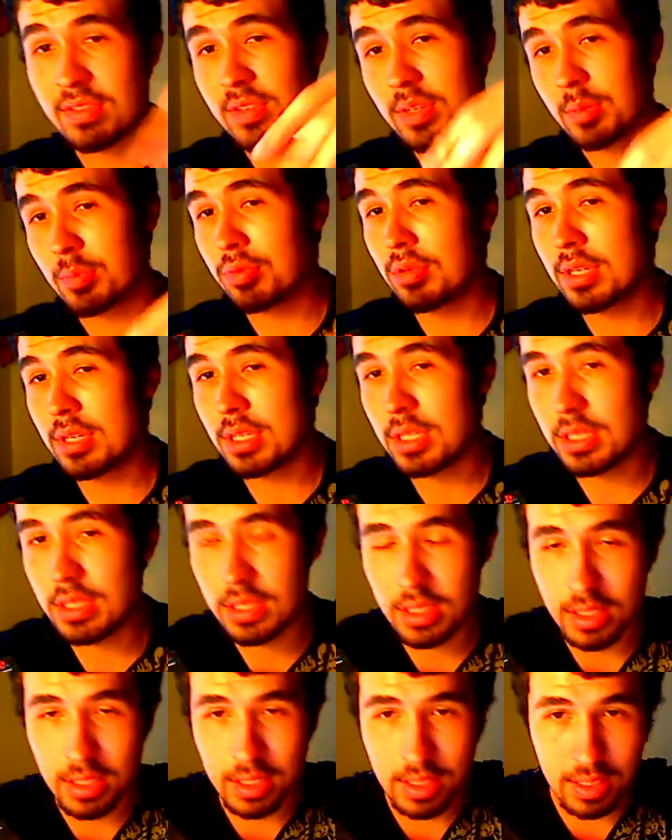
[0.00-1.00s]
a bridge
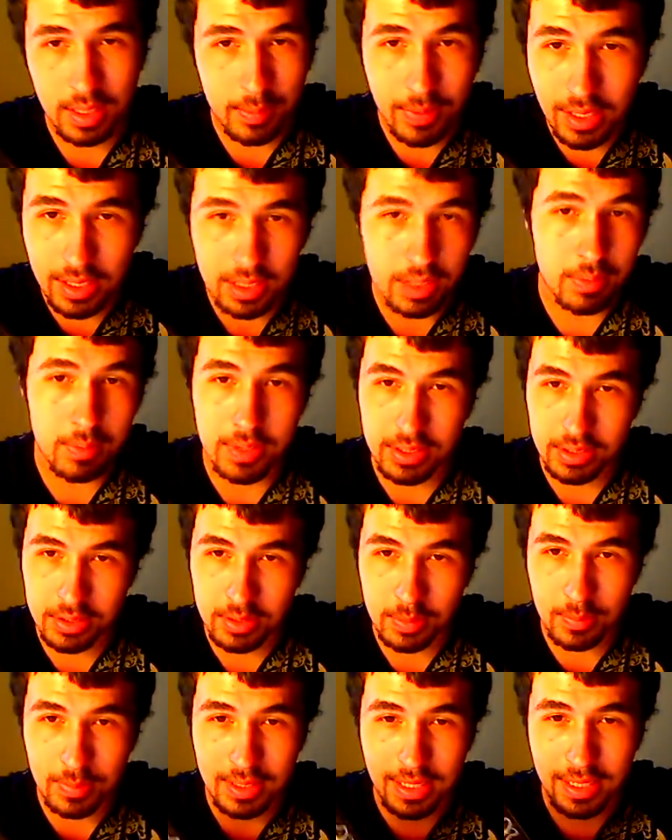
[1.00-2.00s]
like a mile away or
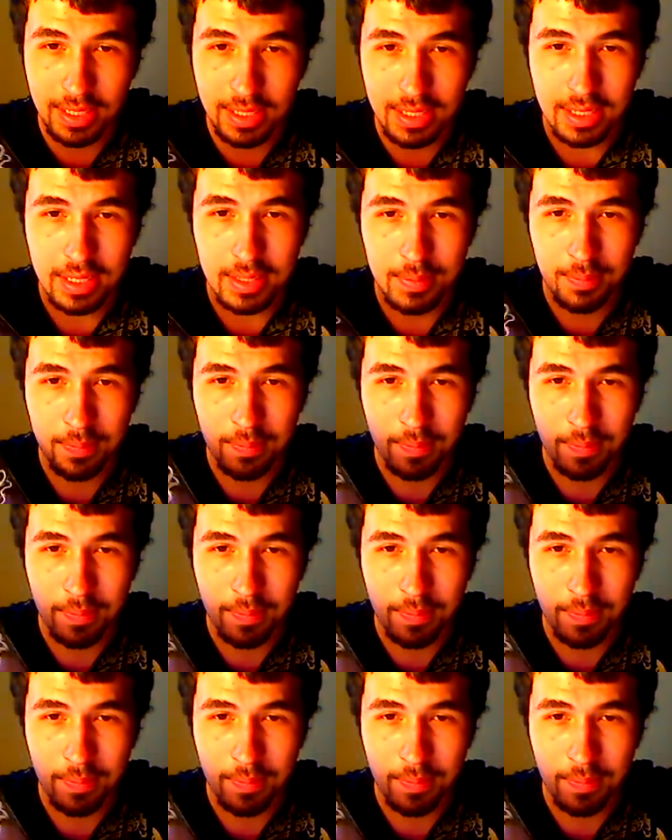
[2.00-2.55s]
something like that.